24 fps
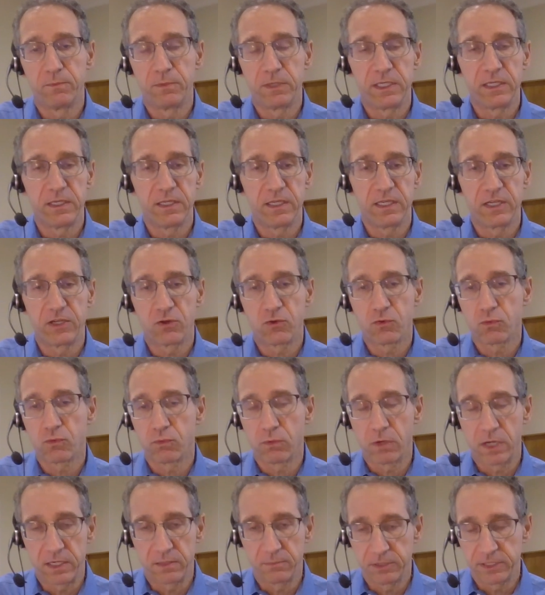to be
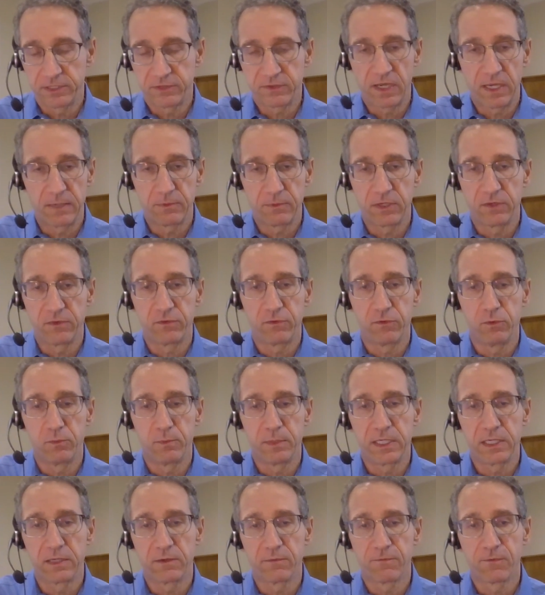incredibly time
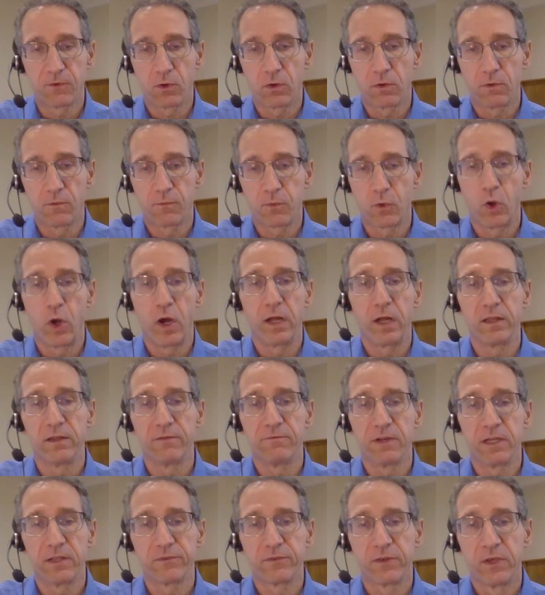consuming for all
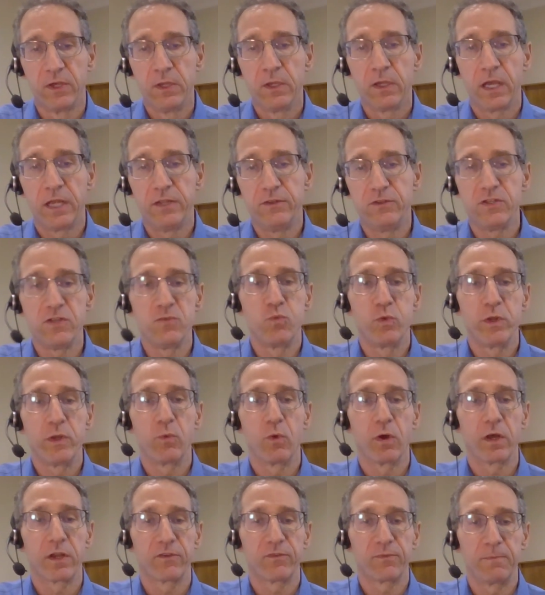of us. And did we
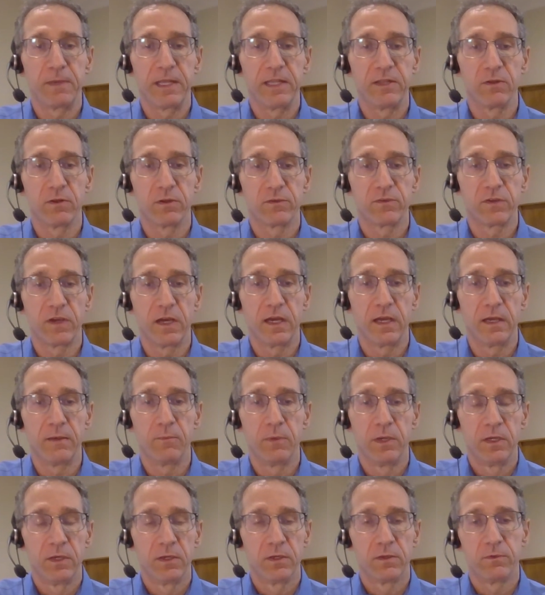want to spend our
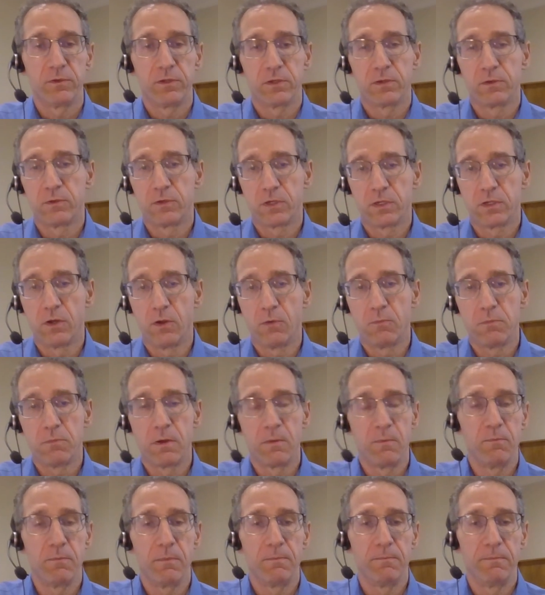time
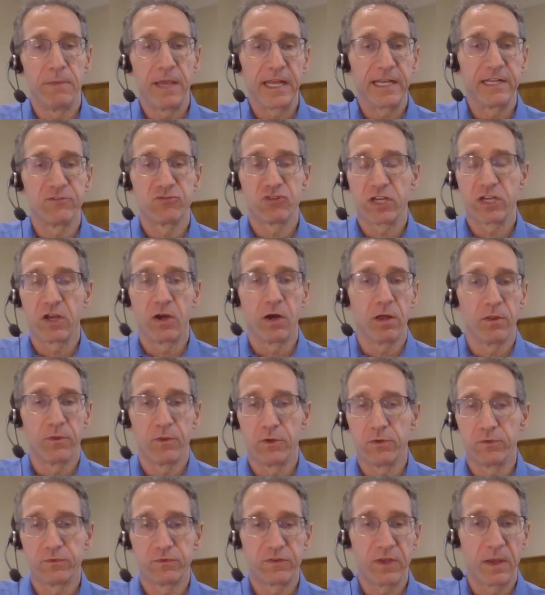managing all
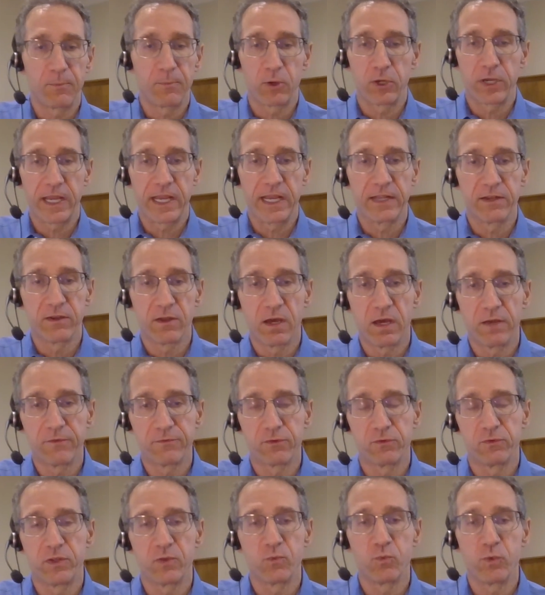those separate
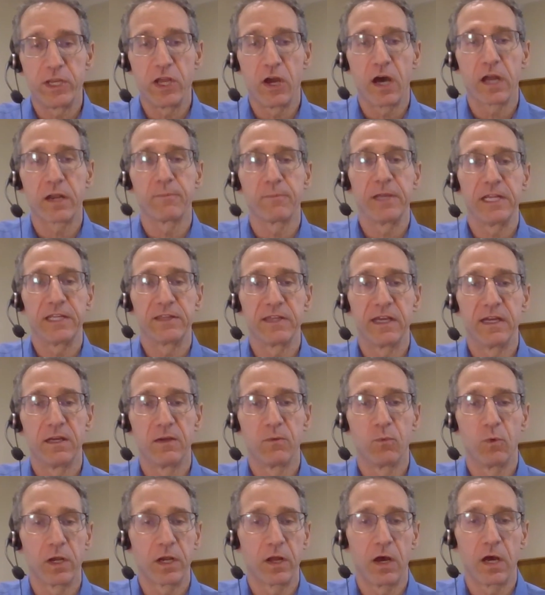handoffs, or did we automate
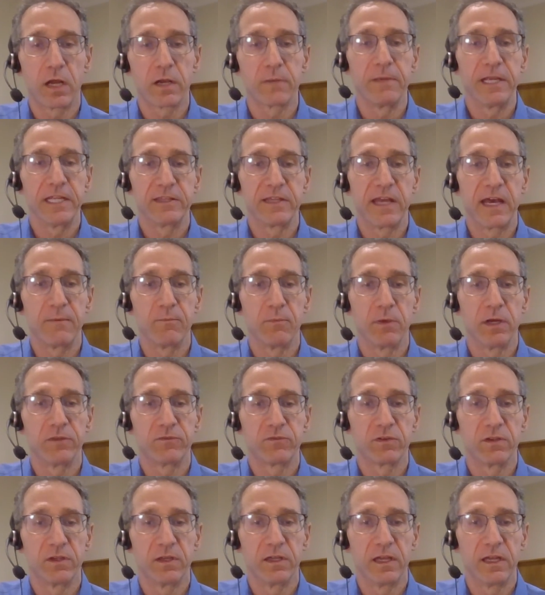that
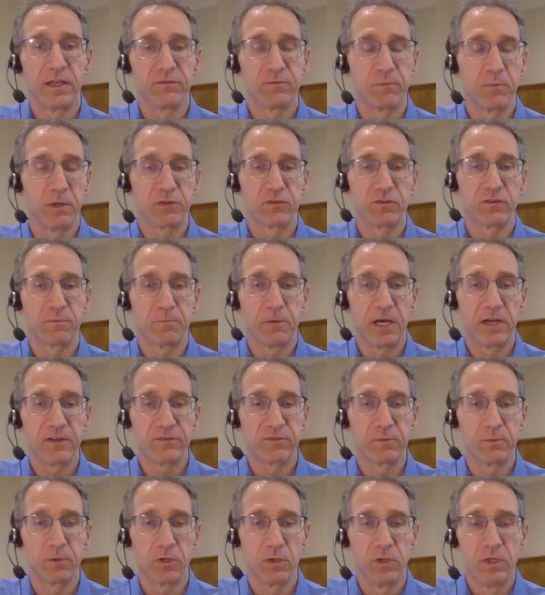much as
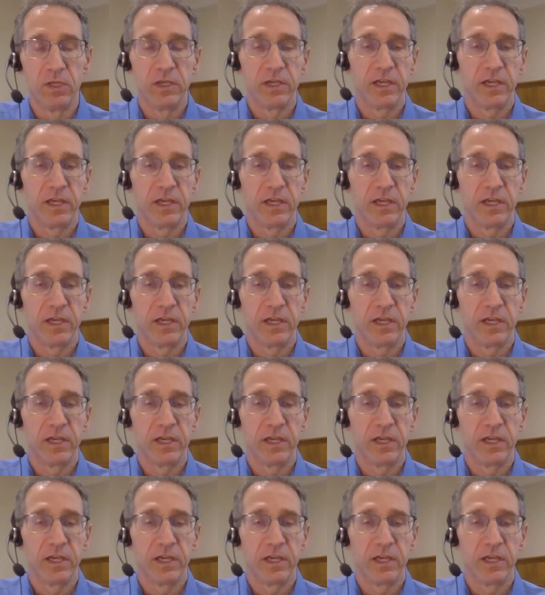possible